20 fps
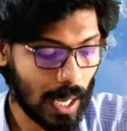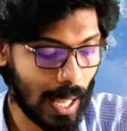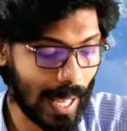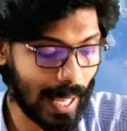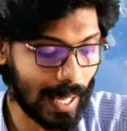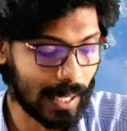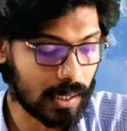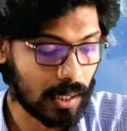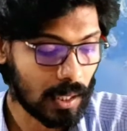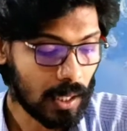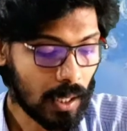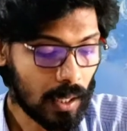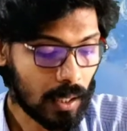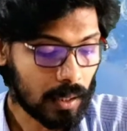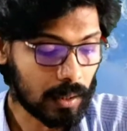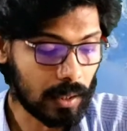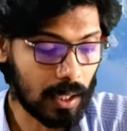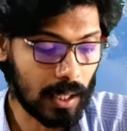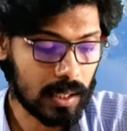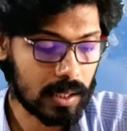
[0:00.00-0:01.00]
and
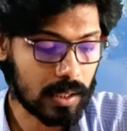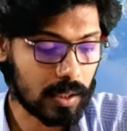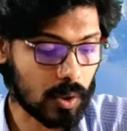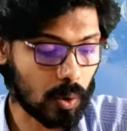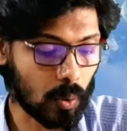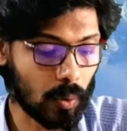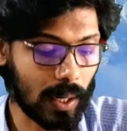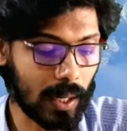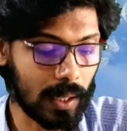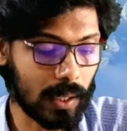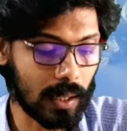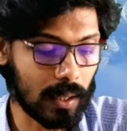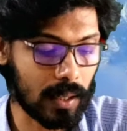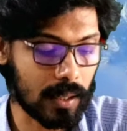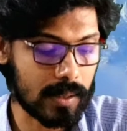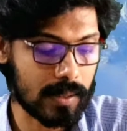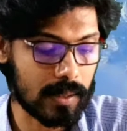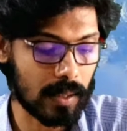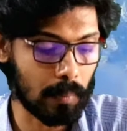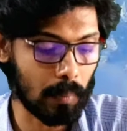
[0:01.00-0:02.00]
these truly did
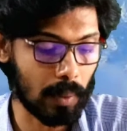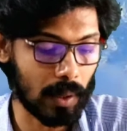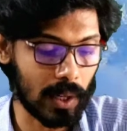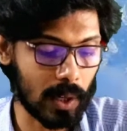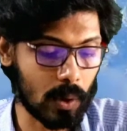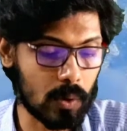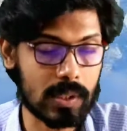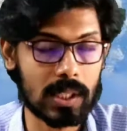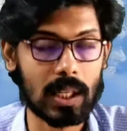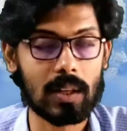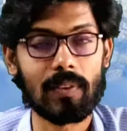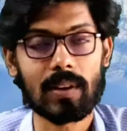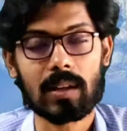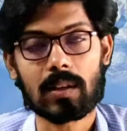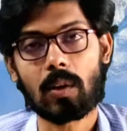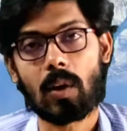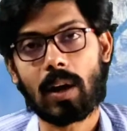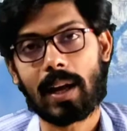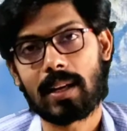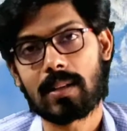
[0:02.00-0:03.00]
resemble new silver
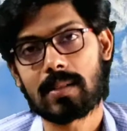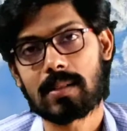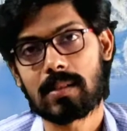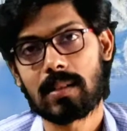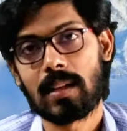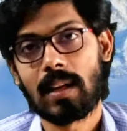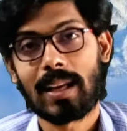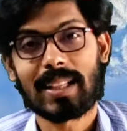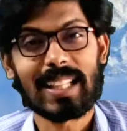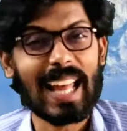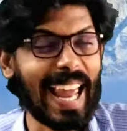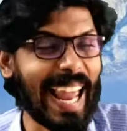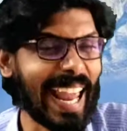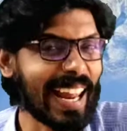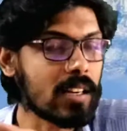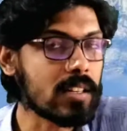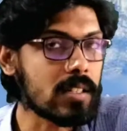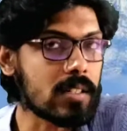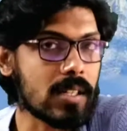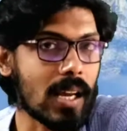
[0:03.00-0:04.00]
coins. The
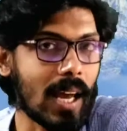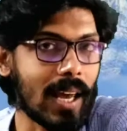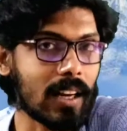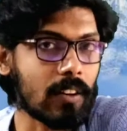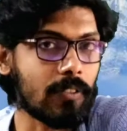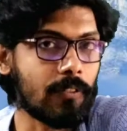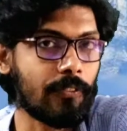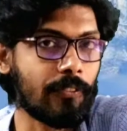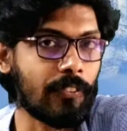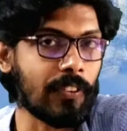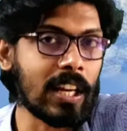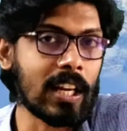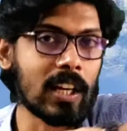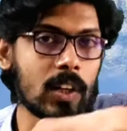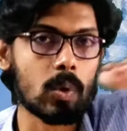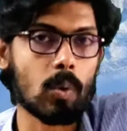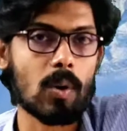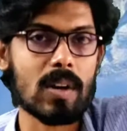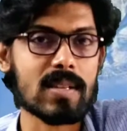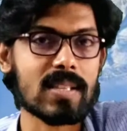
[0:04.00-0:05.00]
entire
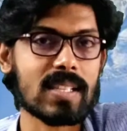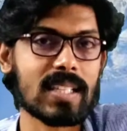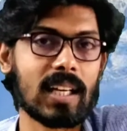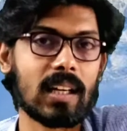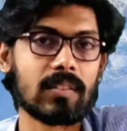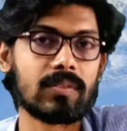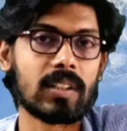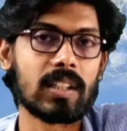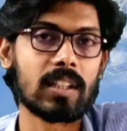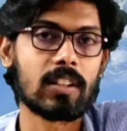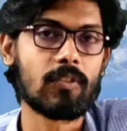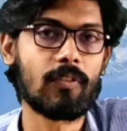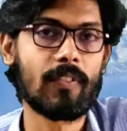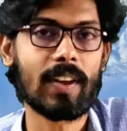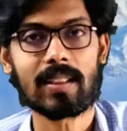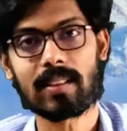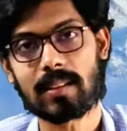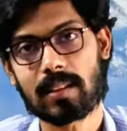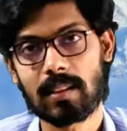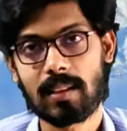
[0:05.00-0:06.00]
field was covered
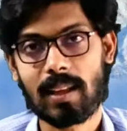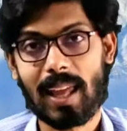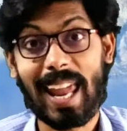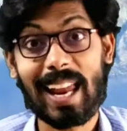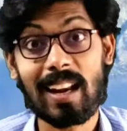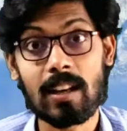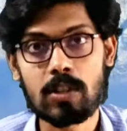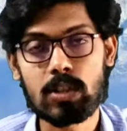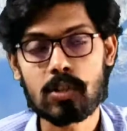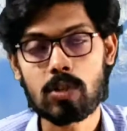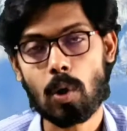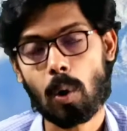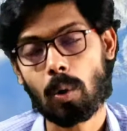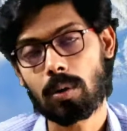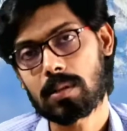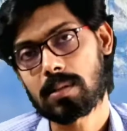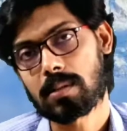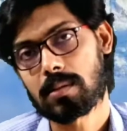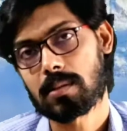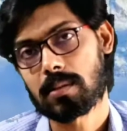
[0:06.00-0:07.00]
with
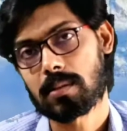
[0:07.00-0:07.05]
hailstones.